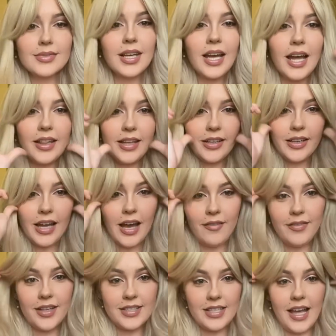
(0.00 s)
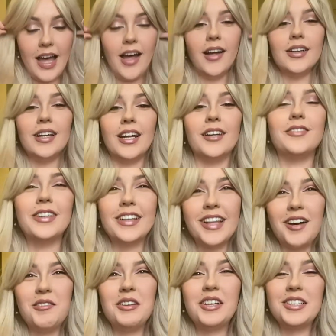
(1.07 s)
And then you have this out, and I think
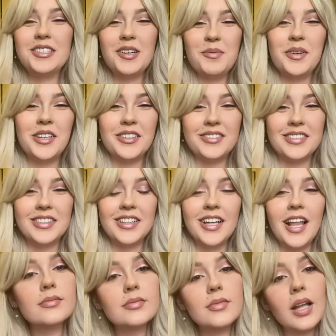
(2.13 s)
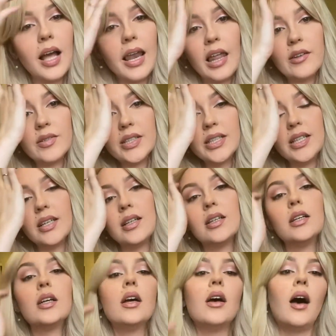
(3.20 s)
that would look so beautiful. I love it.
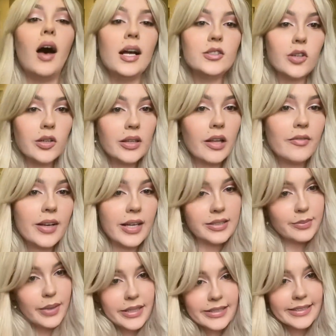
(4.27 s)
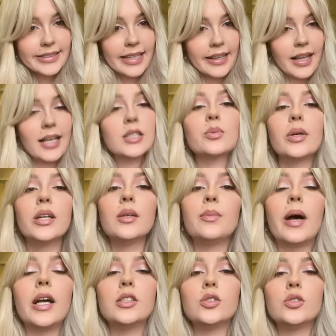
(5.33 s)
I don't love it as much as the last one,
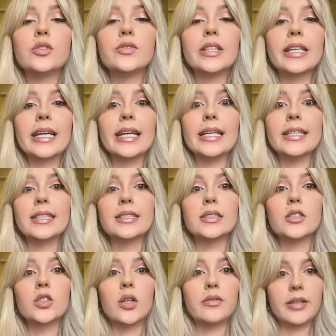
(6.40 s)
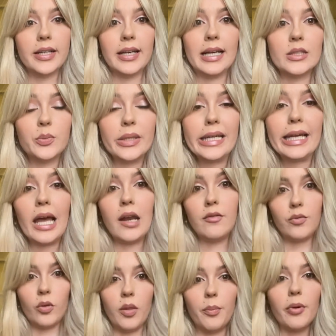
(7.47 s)
but I do think it is still a really nice wig, and
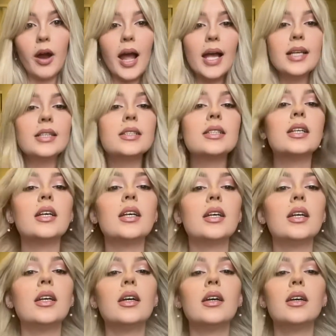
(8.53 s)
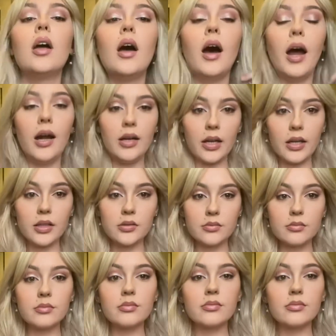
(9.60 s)
for the price, I reckon